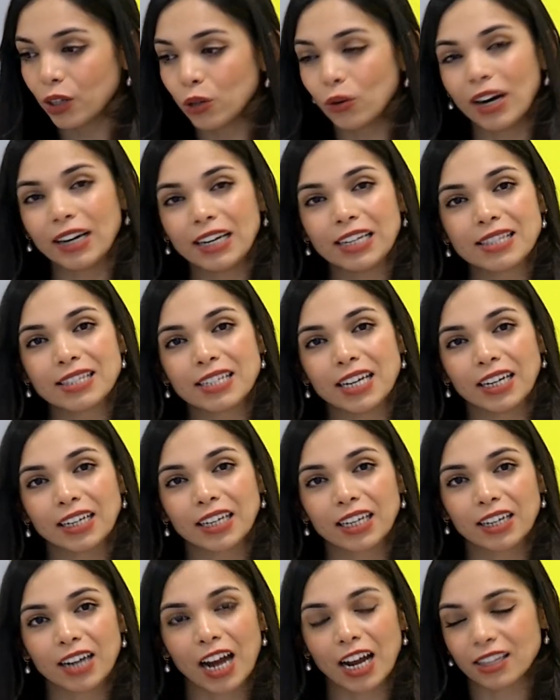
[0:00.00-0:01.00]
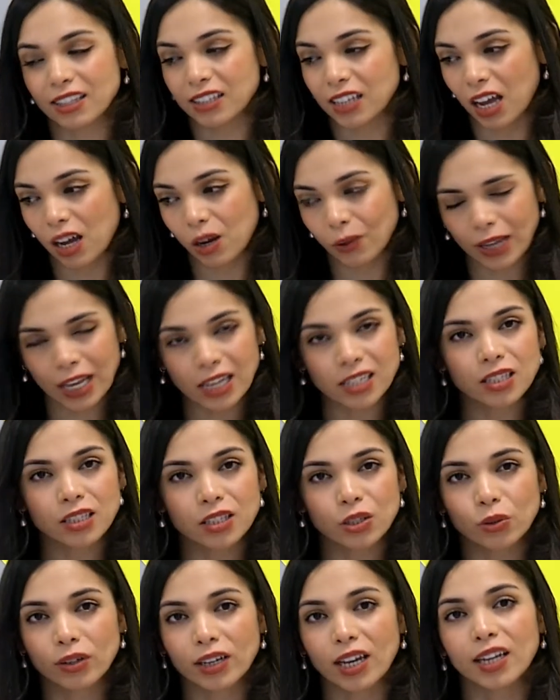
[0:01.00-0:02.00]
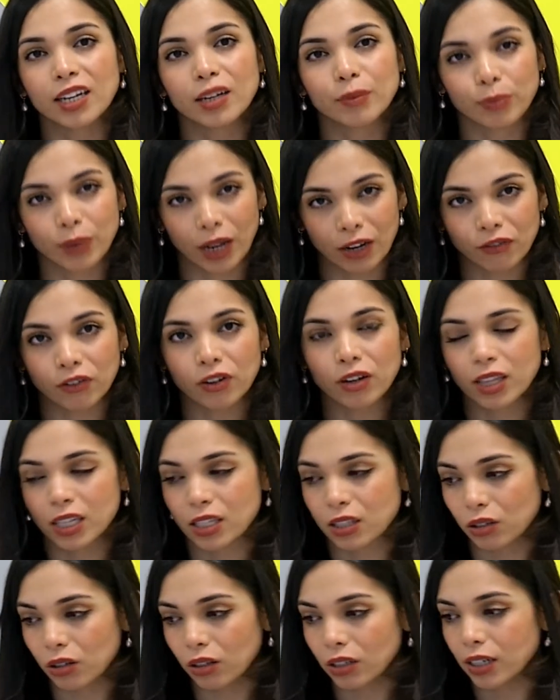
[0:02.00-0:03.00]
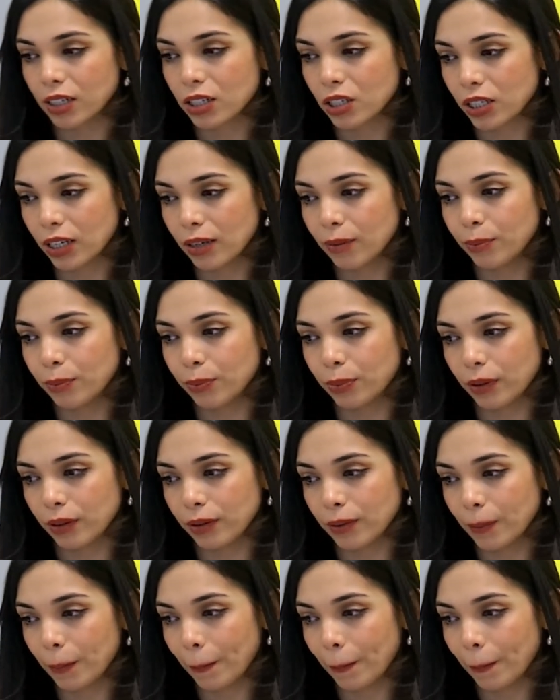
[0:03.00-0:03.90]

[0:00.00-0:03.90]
You are in Turkey right now, yes, you can apply for the scholarship.